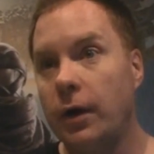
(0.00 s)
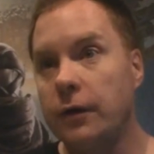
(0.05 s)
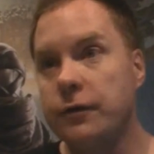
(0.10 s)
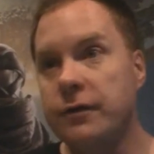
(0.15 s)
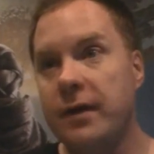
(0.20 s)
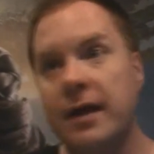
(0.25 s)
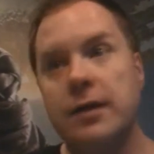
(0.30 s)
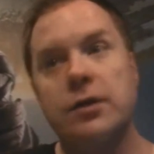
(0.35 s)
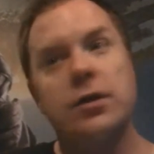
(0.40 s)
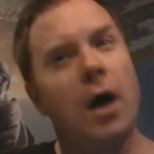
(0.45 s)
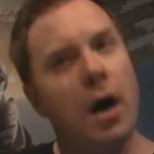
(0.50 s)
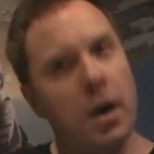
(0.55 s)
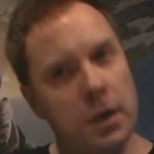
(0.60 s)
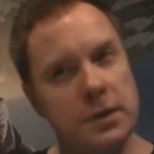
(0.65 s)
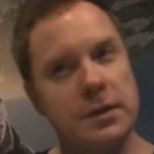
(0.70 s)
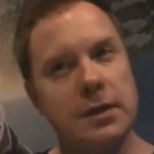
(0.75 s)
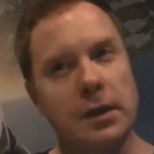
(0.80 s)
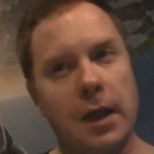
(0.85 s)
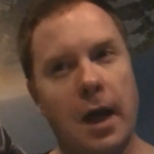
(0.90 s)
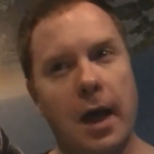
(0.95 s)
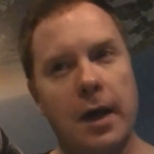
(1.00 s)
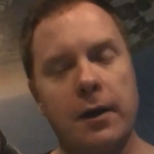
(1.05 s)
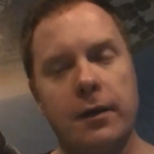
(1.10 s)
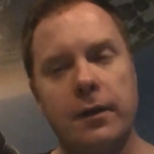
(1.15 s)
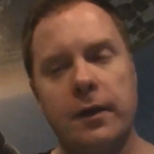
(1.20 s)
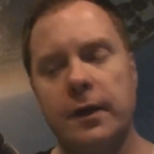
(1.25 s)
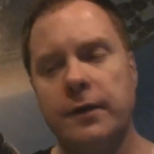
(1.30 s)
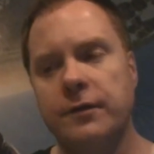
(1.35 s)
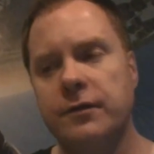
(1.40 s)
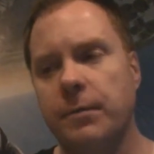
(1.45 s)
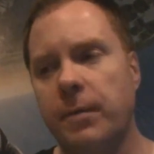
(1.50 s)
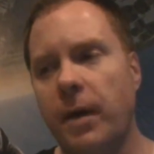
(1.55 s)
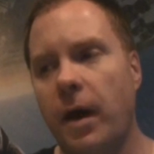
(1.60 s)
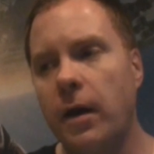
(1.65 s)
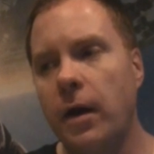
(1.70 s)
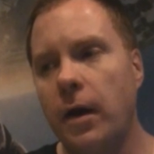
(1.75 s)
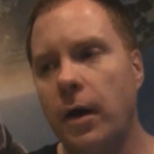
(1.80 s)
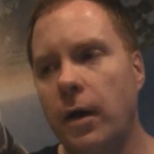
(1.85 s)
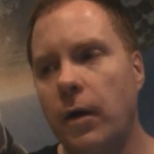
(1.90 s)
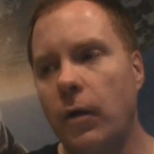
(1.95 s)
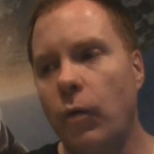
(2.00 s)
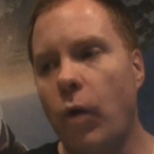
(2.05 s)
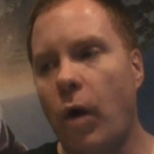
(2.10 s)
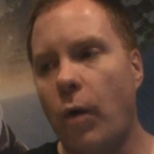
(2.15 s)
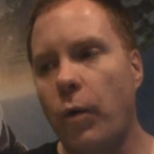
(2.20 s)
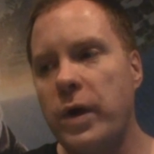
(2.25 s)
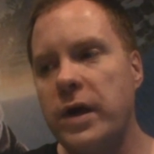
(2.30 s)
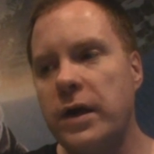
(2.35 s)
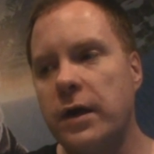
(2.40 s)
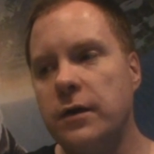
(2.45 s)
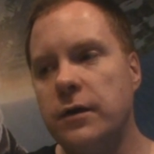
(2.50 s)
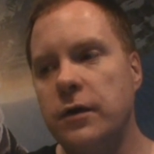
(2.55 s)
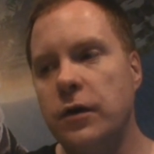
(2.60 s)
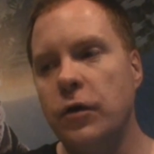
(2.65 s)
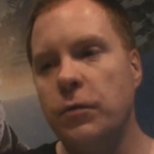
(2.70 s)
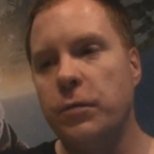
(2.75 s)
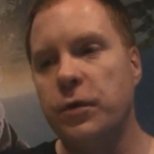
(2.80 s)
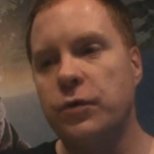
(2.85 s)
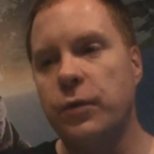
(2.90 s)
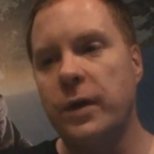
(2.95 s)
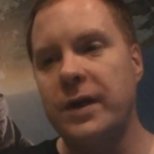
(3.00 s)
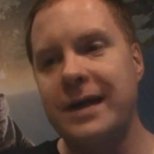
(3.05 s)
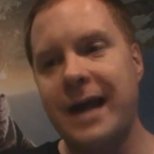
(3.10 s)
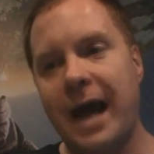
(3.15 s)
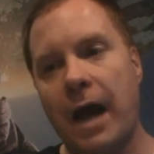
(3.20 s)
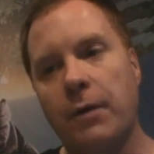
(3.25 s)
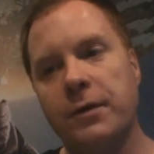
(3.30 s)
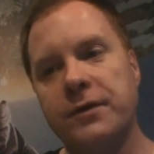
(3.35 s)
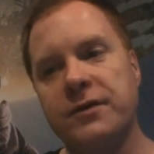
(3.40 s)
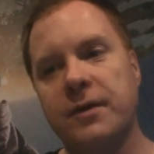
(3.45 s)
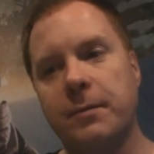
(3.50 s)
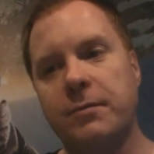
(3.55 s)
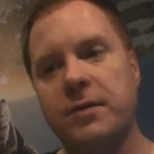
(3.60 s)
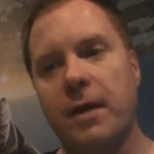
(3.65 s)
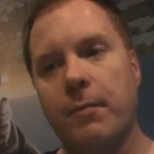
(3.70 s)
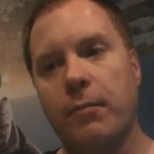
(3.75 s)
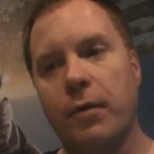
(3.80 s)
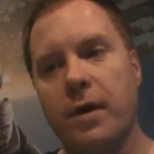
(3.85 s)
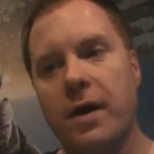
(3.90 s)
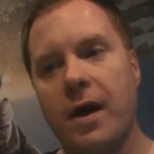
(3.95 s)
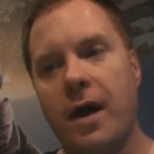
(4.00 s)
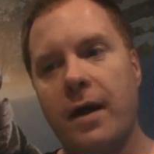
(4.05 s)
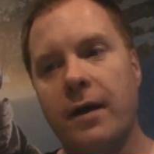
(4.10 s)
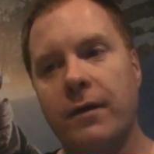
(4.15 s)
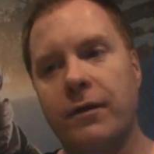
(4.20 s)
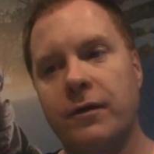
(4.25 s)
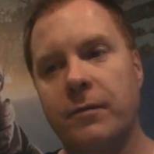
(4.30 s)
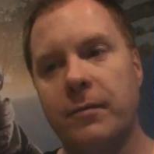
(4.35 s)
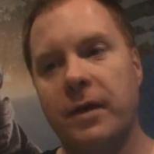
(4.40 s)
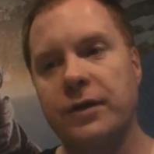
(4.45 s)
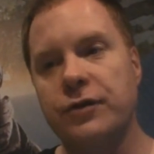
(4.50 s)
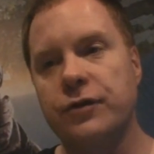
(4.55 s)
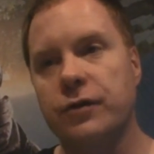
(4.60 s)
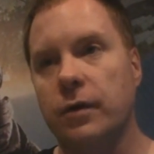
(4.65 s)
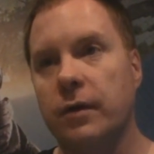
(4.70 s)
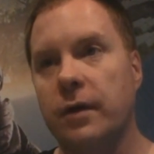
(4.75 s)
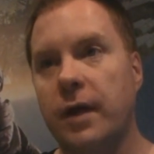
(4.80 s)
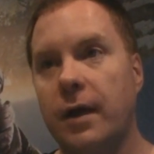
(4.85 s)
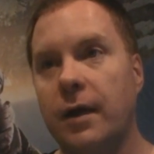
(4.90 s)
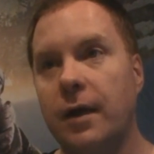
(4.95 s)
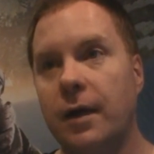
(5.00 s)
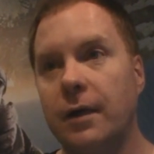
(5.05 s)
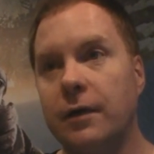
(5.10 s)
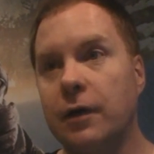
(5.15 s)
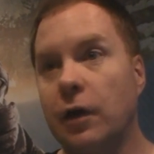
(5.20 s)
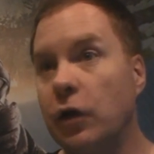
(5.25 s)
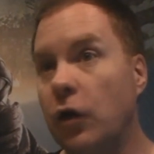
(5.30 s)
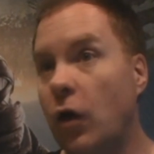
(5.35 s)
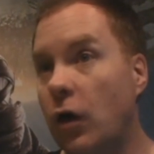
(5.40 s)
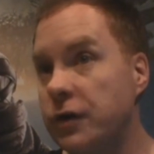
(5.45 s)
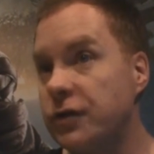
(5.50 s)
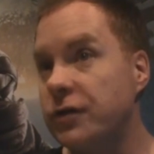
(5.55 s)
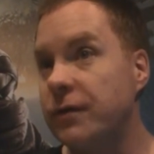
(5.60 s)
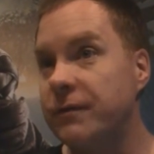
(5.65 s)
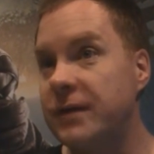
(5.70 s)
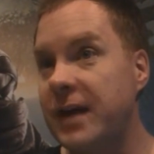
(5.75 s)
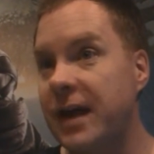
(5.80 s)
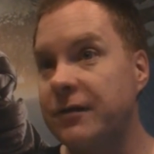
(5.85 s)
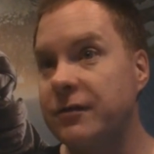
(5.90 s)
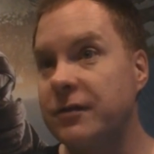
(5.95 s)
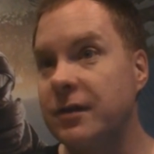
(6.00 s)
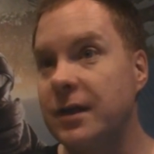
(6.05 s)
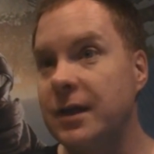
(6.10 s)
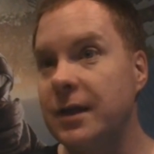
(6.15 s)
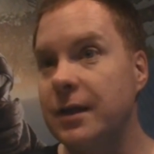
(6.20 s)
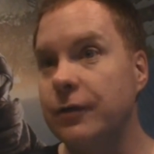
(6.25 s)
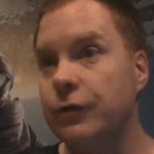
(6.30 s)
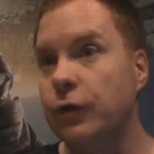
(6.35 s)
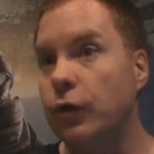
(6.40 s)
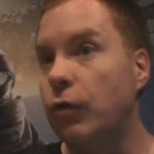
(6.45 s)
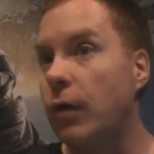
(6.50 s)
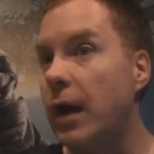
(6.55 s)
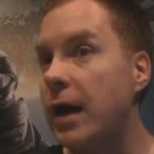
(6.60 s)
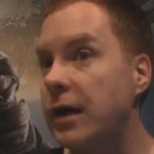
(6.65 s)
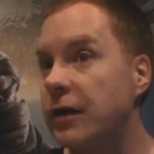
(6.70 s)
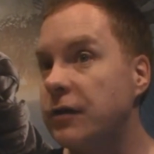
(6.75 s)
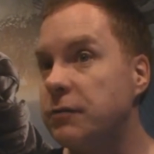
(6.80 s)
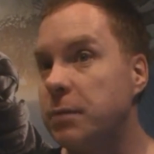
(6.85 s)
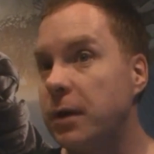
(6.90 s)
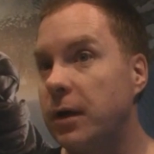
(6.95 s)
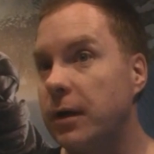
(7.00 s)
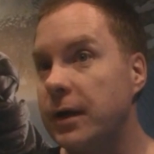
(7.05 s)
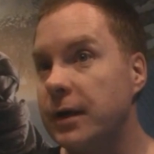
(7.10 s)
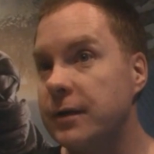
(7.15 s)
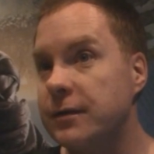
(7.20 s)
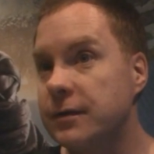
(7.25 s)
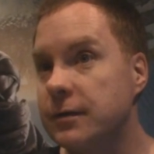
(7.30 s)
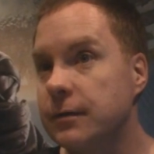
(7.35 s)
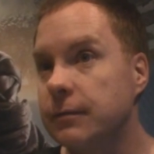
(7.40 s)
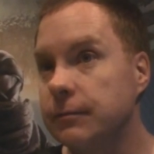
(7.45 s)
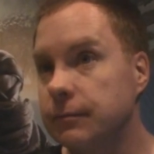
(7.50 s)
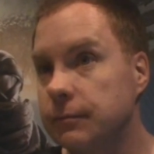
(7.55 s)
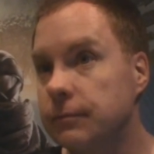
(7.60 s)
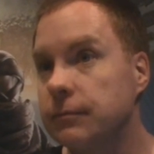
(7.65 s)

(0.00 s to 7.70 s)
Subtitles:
So that taught us a lot of things about what we can do between now and September 9th to make sure that the launch of Destiny is a great experience.